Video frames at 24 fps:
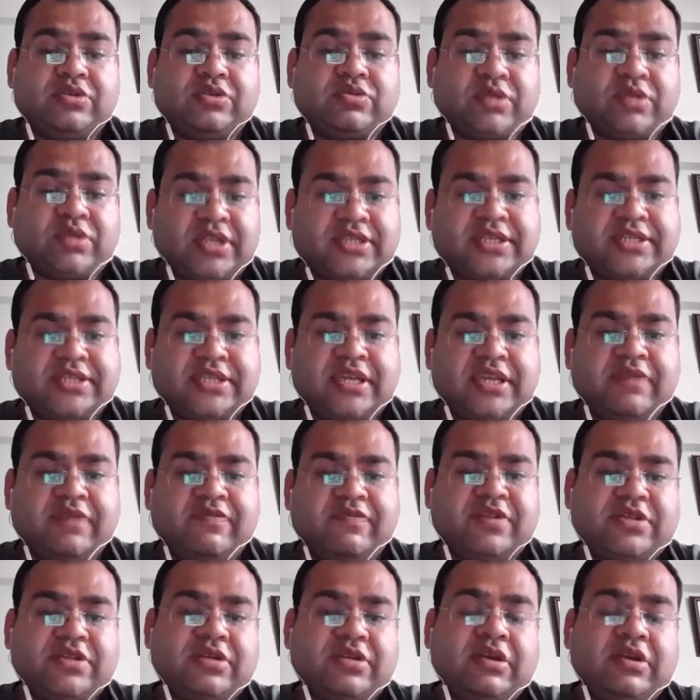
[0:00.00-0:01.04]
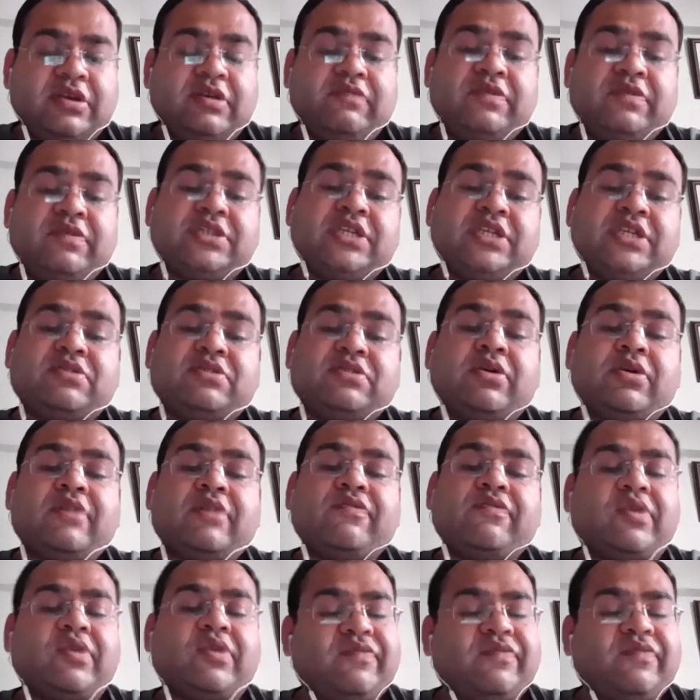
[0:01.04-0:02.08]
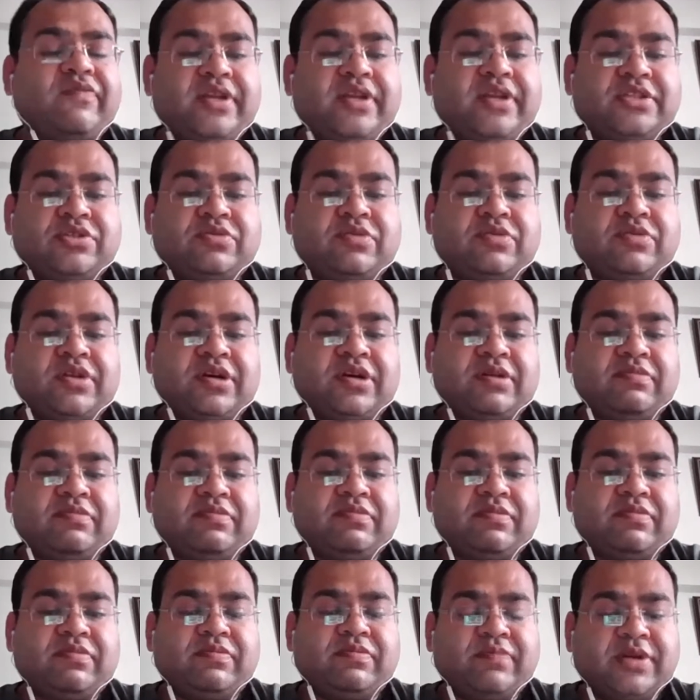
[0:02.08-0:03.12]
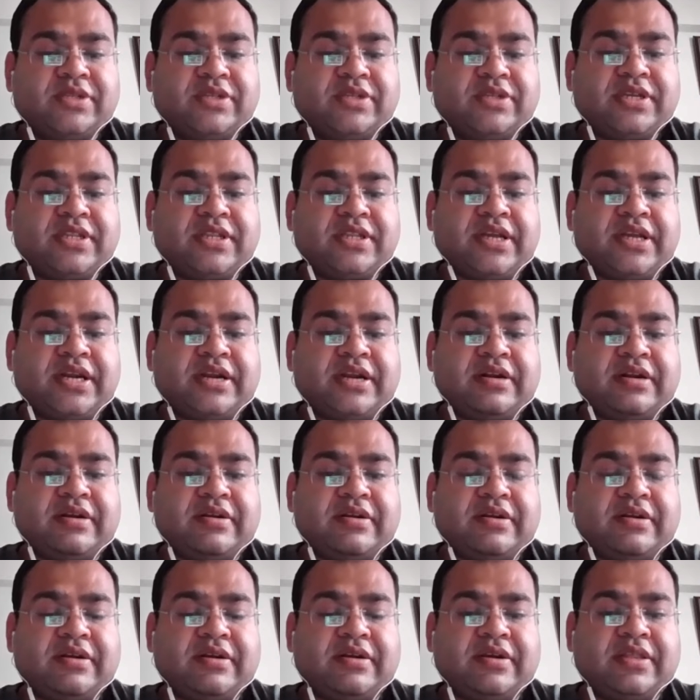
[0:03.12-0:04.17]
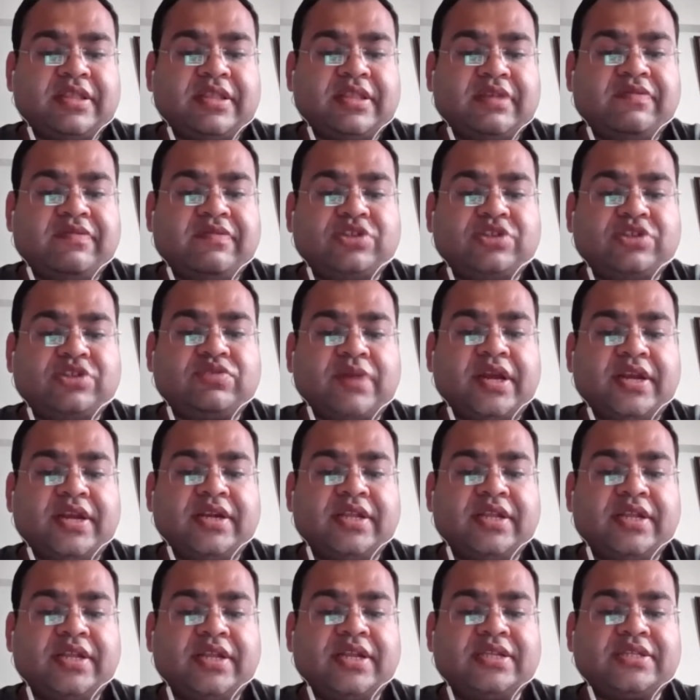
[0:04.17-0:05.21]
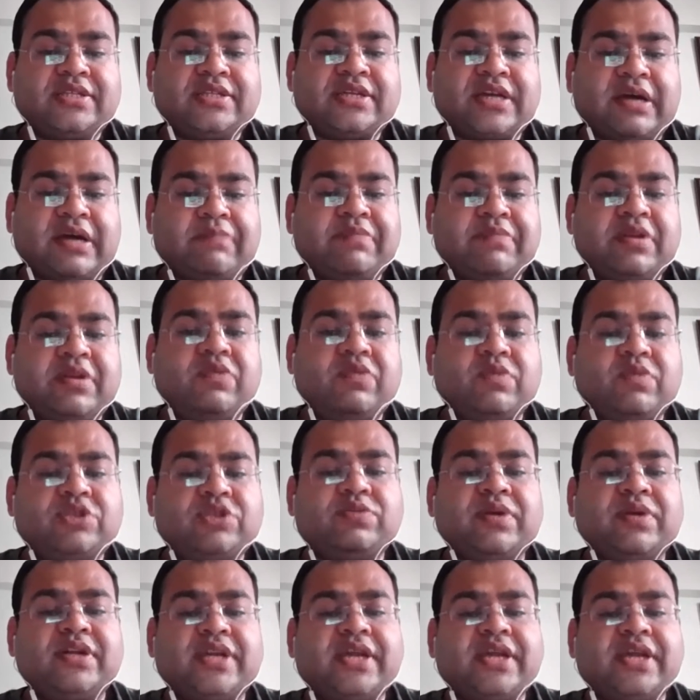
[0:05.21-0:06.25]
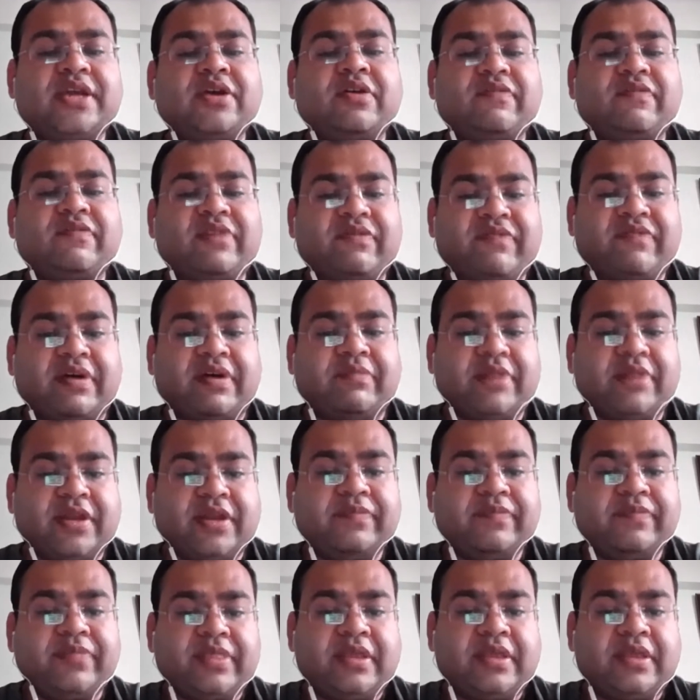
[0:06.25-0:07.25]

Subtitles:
So there's a scheme which gives a lot of confidence to the person that in the eventuality there is a company which will take care of the family.